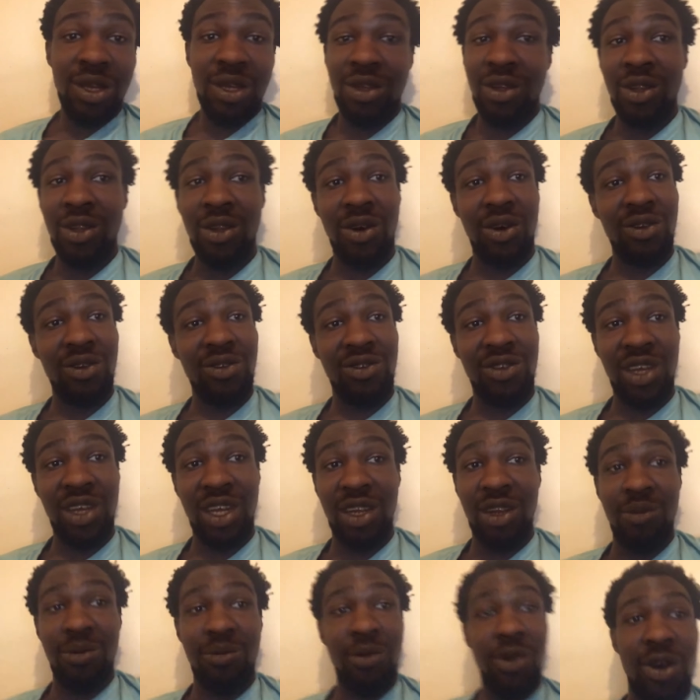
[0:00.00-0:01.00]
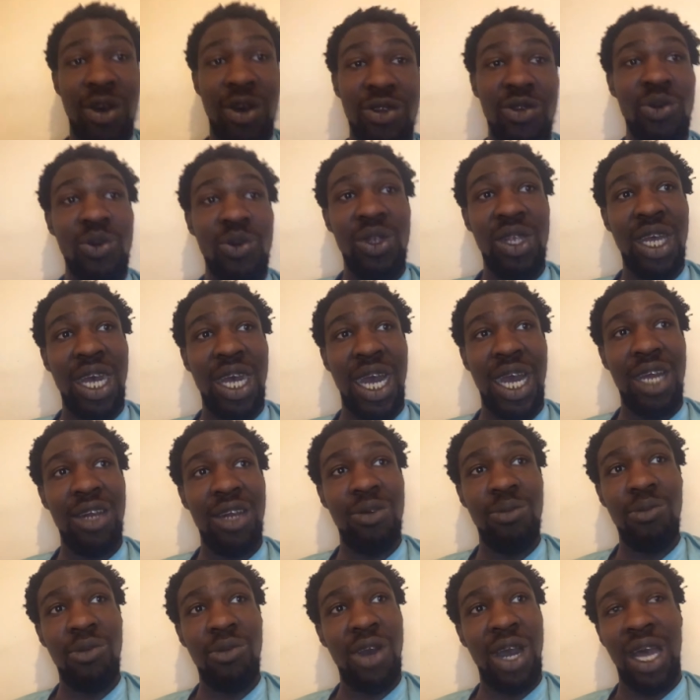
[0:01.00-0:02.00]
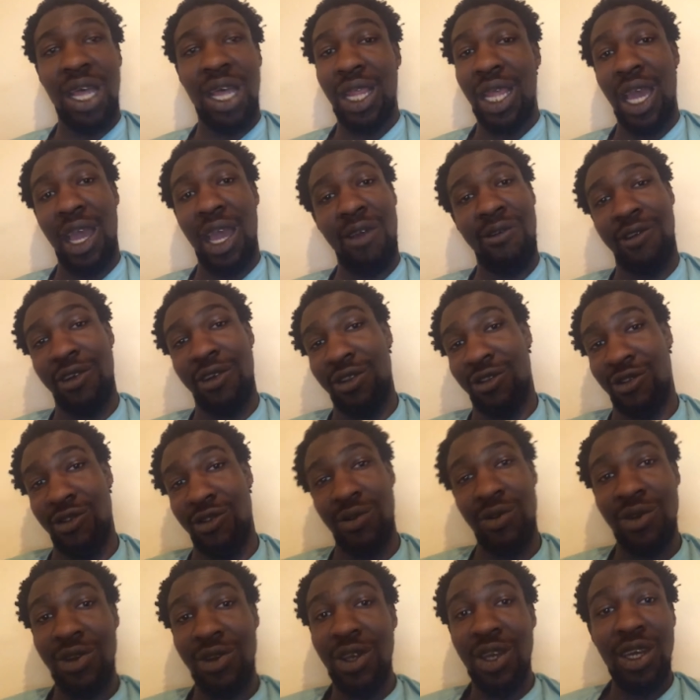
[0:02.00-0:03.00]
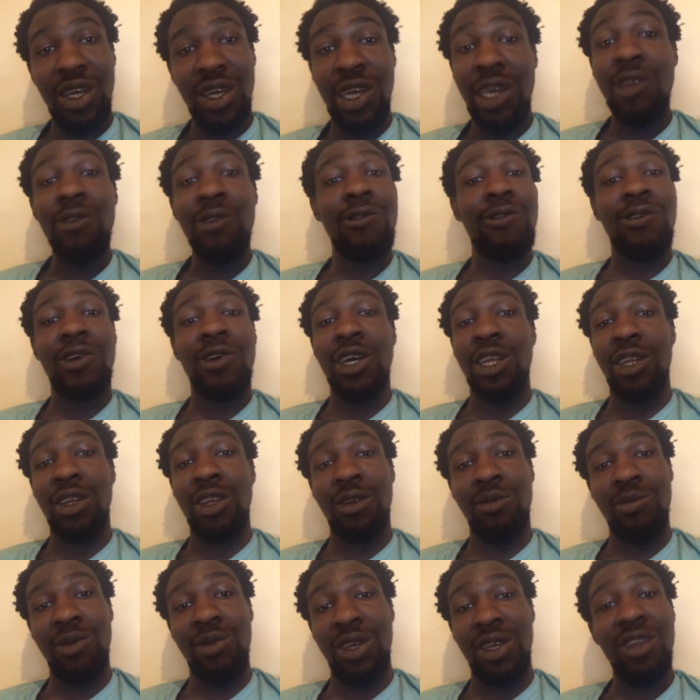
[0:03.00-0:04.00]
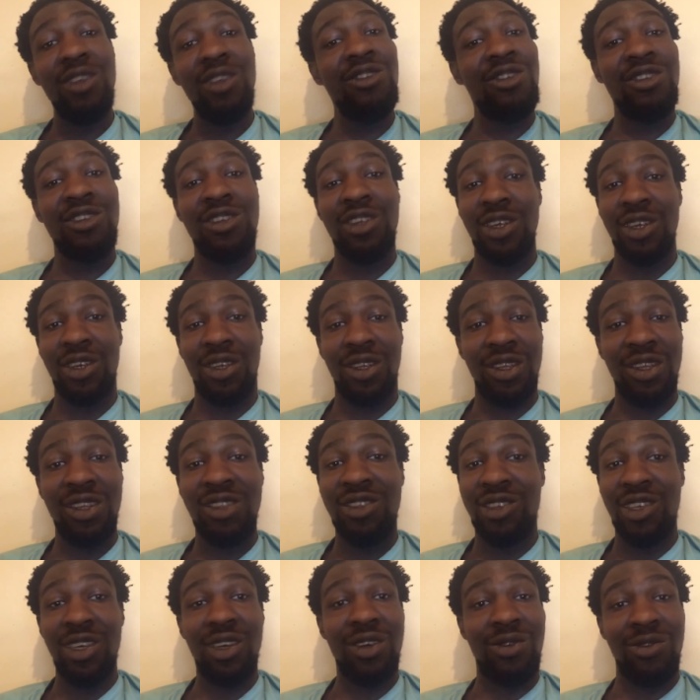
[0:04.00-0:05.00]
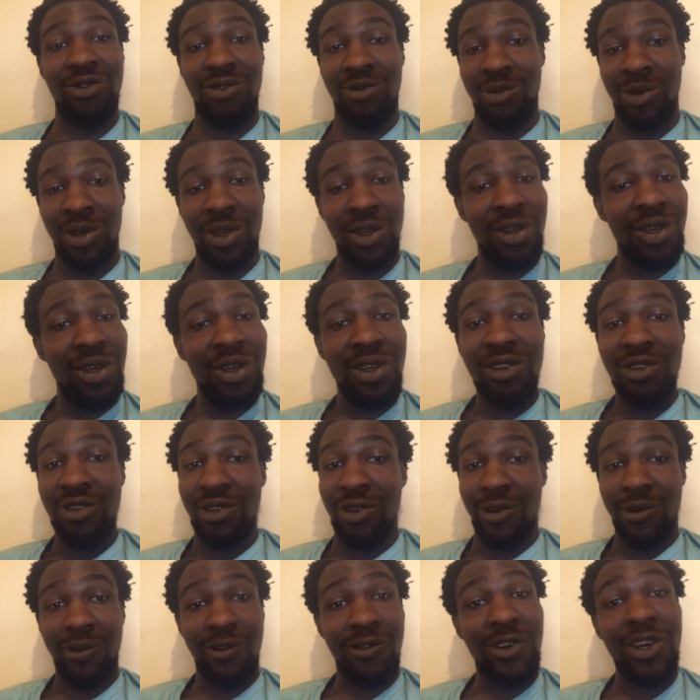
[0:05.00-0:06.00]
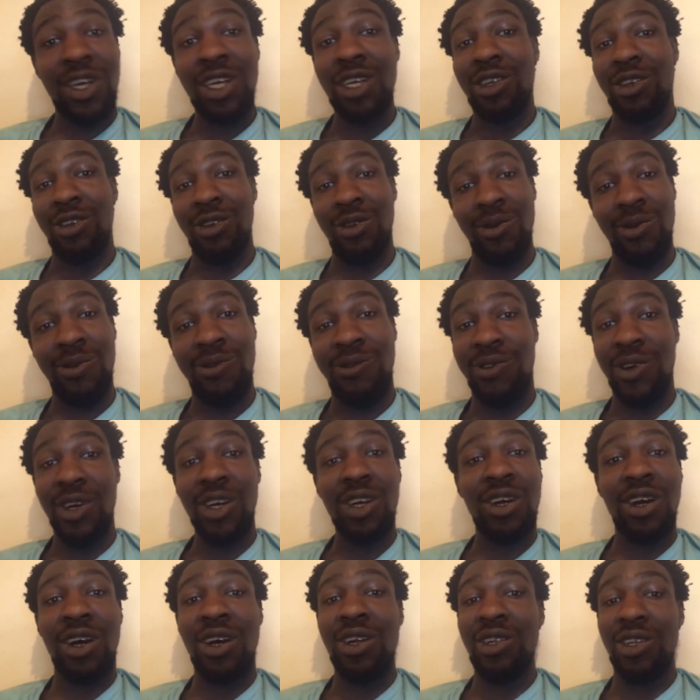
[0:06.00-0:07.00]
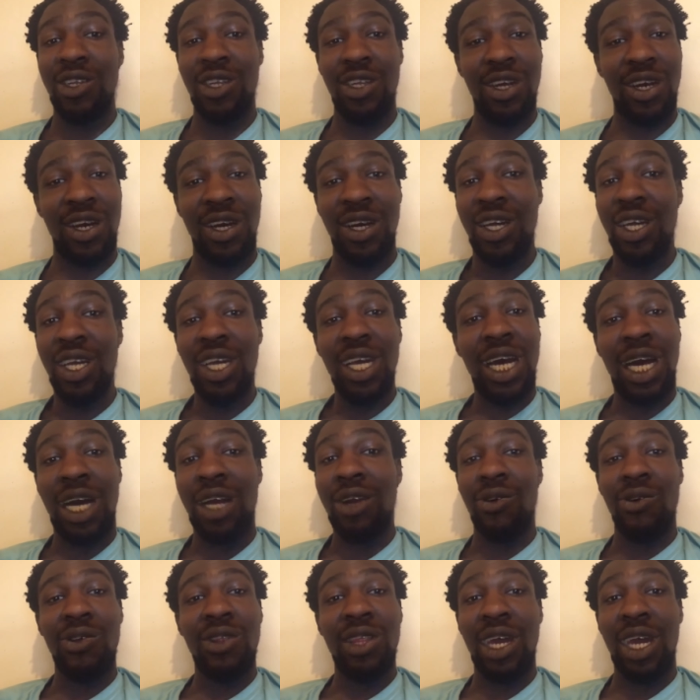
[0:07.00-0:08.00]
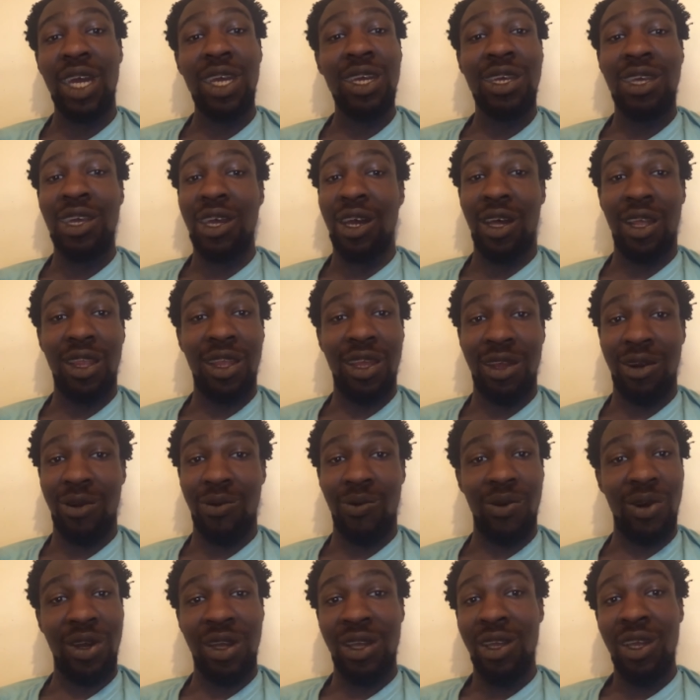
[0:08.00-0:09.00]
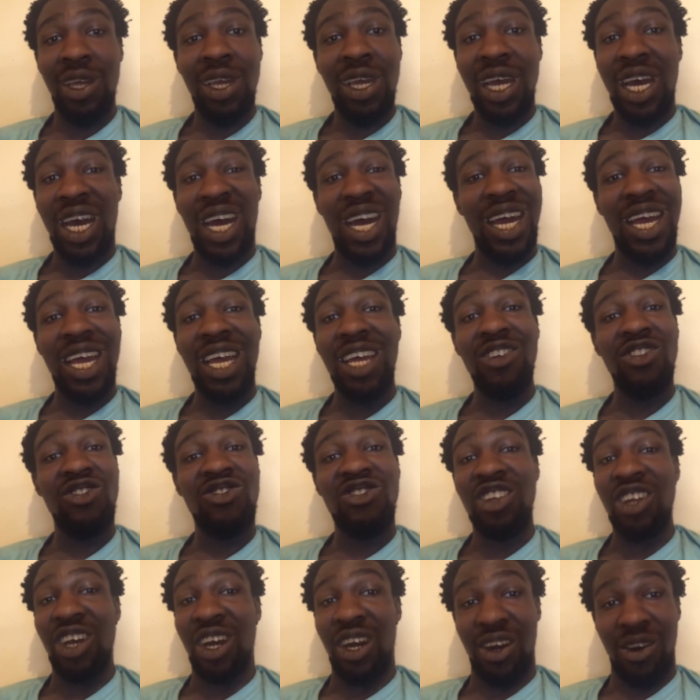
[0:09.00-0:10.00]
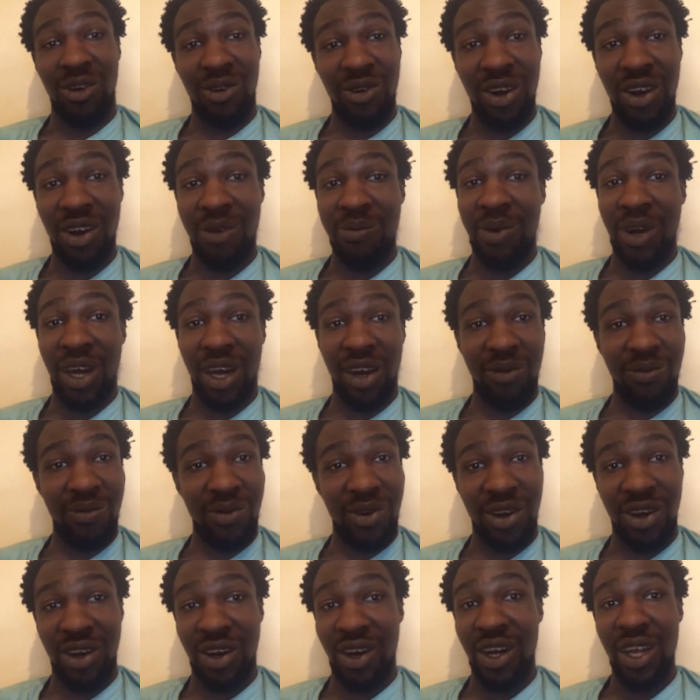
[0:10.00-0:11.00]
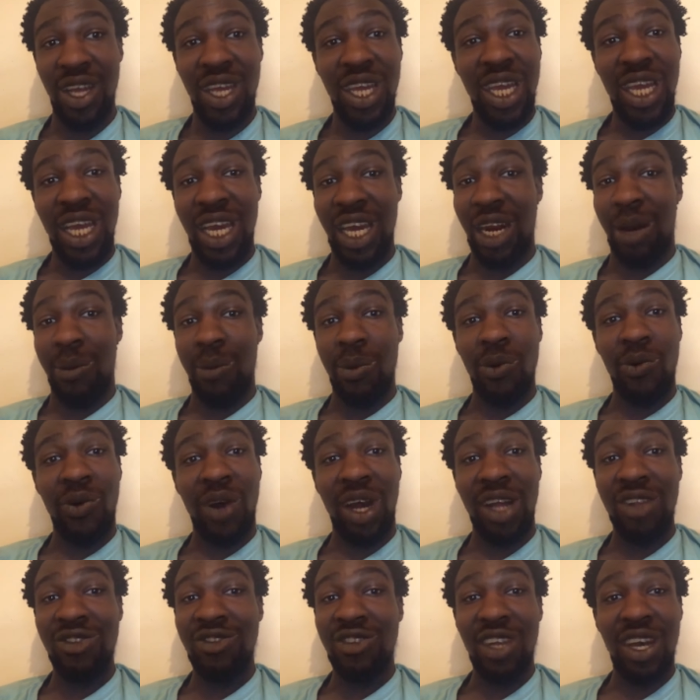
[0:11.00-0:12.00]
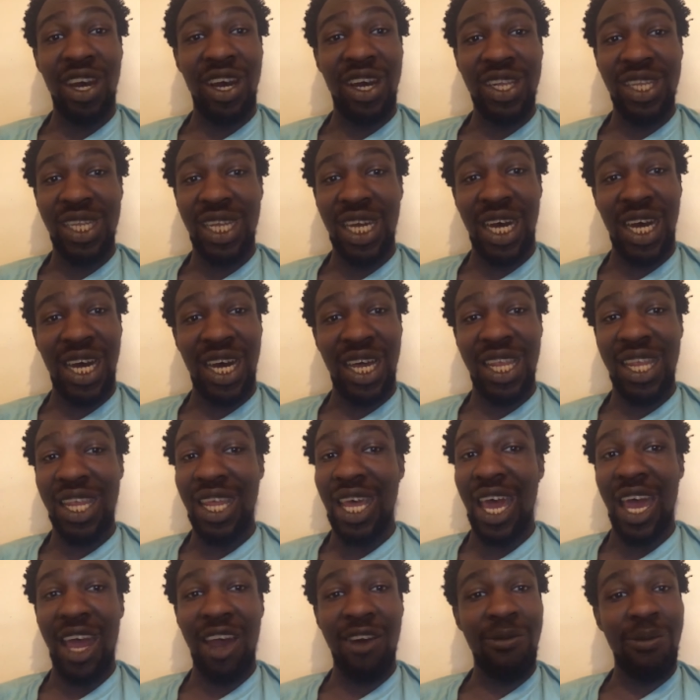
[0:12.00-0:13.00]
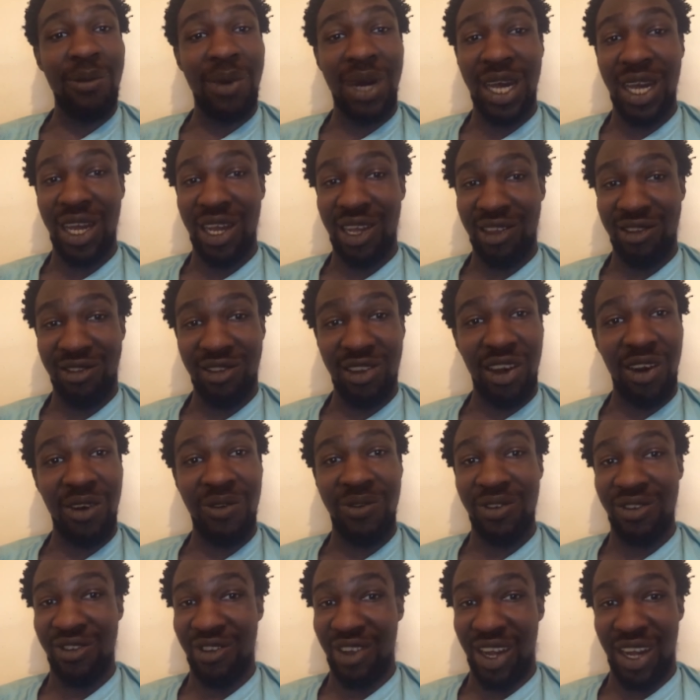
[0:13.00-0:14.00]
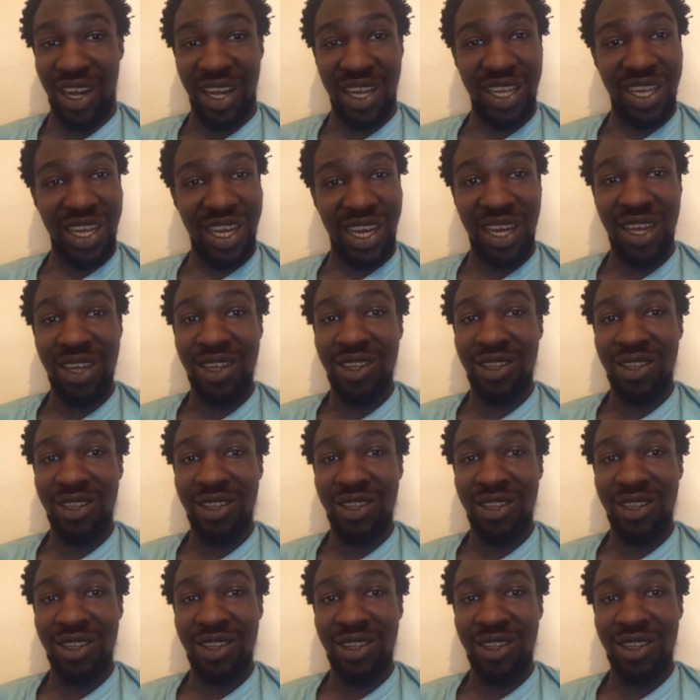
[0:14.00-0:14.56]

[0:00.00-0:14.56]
You know what I'm saying? The more you lie, the more I laugh at you. It's funny to me. It's tickle. It tickles me. So fuck you. Fuck all of y'all. I don't like y'all anyway. I hate y'all with the bottom of my heart. And I'm going to watch y'all die and laugh my ass off as y'all die.